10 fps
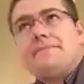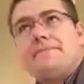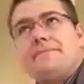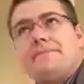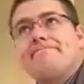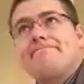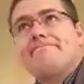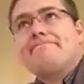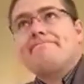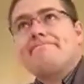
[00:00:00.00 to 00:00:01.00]

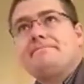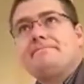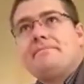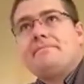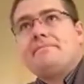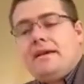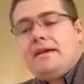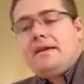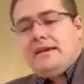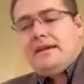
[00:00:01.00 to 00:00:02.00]

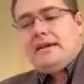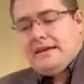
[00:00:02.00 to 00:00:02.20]
[no speech]